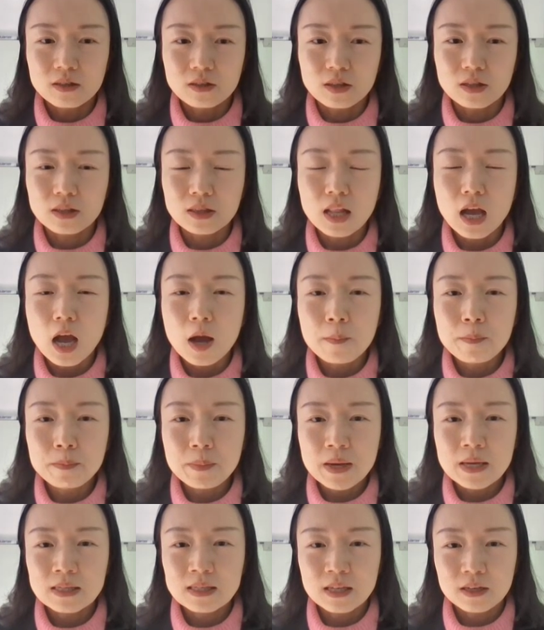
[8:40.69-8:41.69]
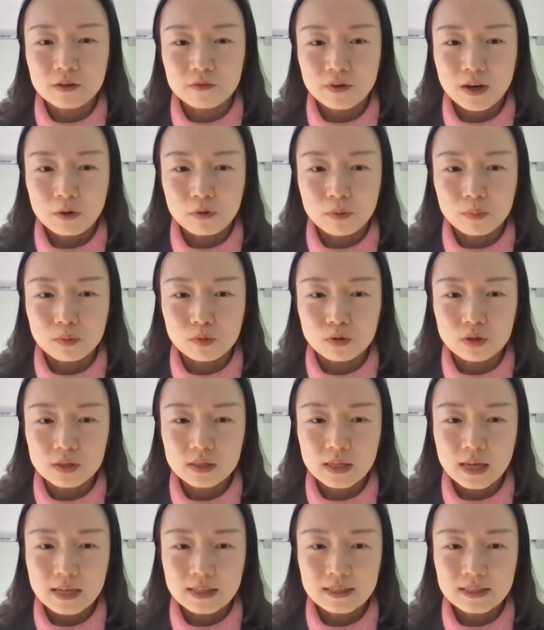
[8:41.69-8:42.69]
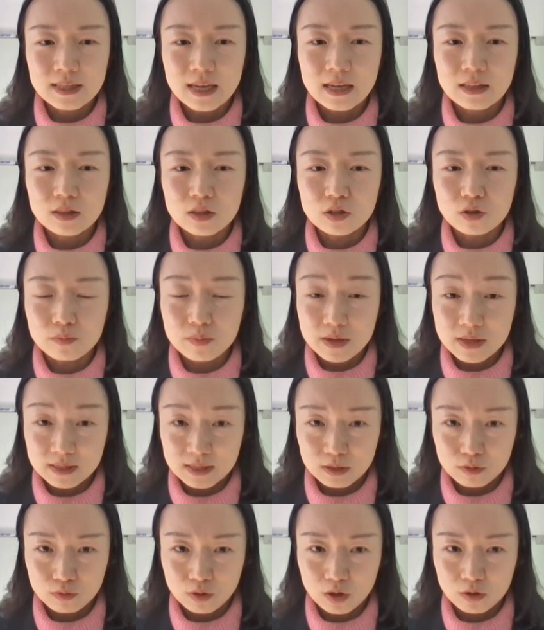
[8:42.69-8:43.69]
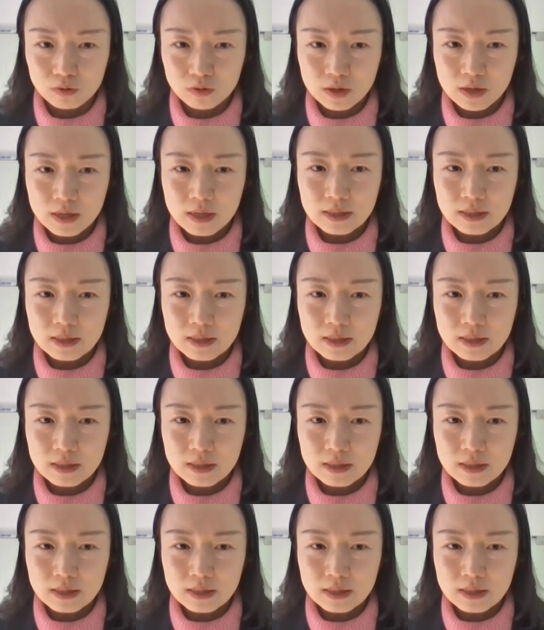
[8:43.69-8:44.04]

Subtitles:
the non-basic variables and set to be 0.